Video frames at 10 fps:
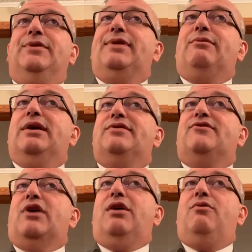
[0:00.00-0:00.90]
You say, well,
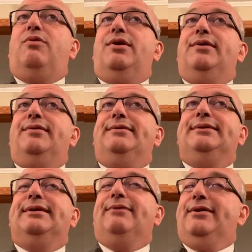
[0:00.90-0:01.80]
that's a strong
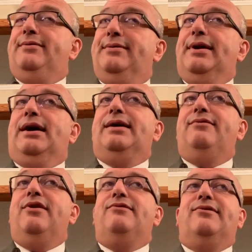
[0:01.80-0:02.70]
word. Well,
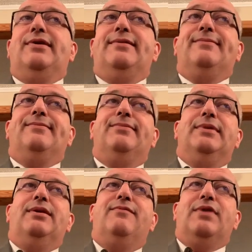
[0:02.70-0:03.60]
God uses it,
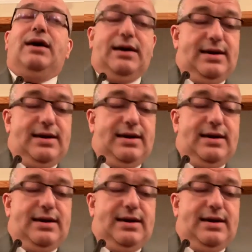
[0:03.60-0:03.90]
and if